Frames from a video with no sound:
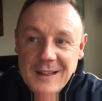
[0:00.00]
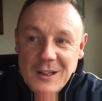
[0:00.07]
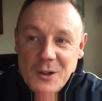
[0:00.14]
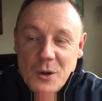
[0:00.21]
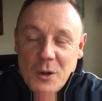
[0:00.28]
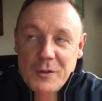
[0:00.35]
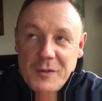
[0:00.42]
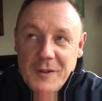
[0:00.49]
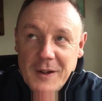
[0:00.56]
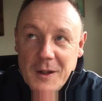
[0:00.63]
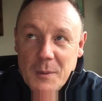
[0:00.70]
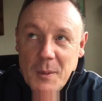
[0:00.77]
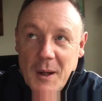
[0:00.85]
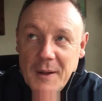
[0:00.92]
You know,
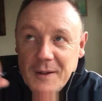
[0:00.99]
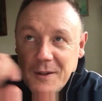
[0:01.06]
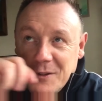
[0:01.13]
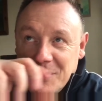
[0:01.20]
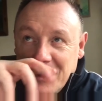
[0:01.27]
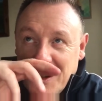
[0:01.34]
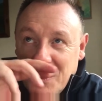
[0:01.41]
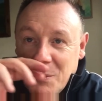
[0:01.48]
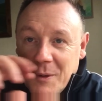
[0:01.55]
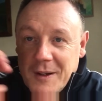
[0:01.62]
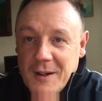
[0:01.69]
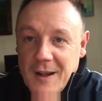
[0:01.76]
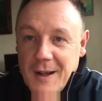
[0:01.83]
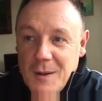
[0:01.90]
think about this. You know, when
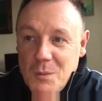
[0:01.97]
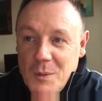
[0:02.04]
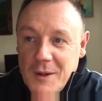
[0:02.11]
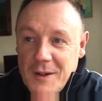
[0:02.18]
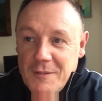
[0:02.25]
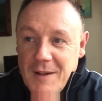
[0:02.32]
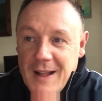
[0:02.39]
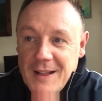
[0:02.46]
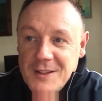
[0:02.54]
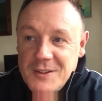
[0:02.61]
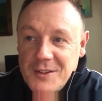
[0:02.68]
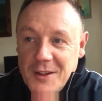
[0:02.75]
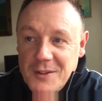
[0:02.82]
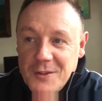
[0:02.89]
our
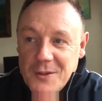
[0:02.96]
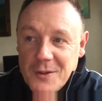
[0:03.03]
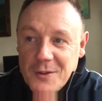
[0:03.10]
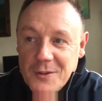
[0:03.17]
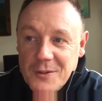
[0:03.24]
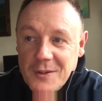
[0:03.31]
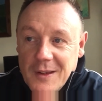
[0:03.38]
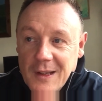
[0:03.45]
ancestors